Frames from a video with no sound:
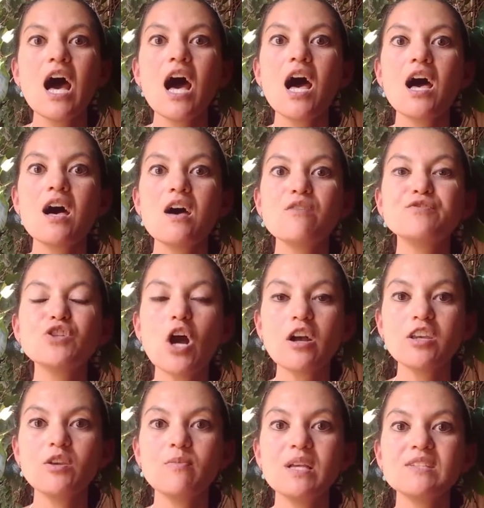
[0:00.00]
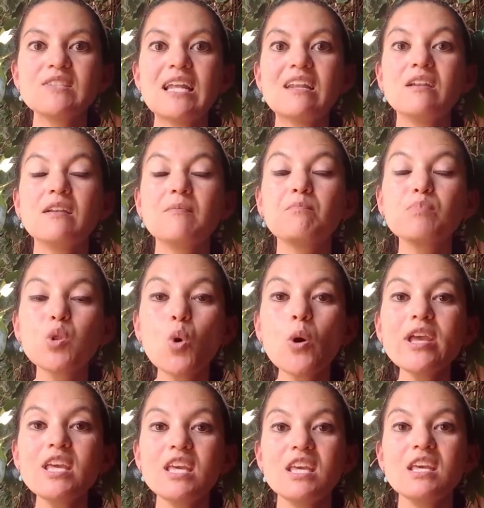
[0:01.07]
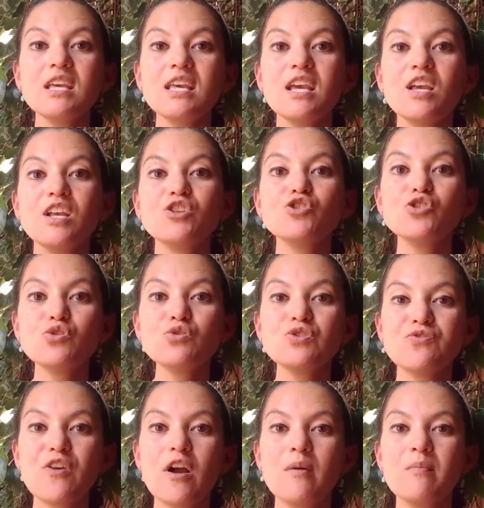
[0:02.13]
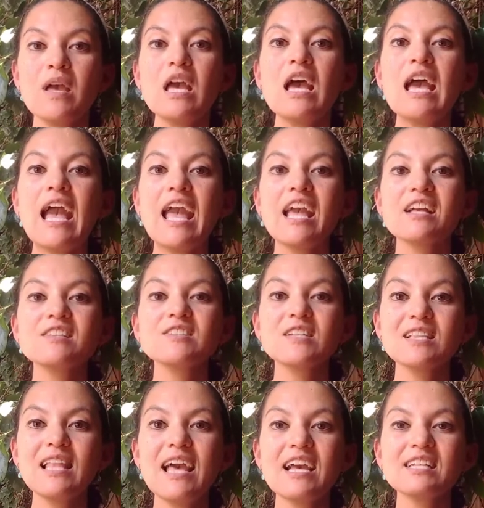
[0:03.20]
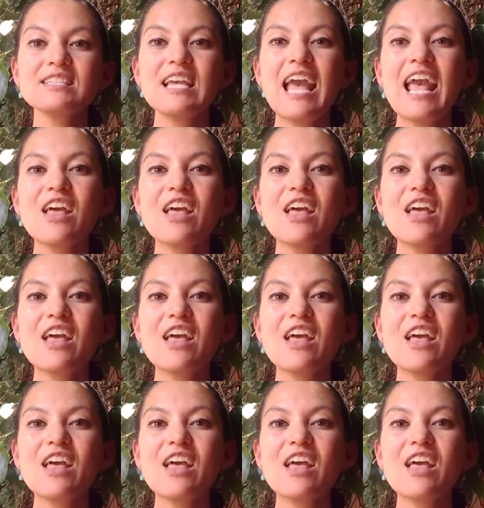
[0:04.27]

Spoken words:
of documents that an employee can choose from and select,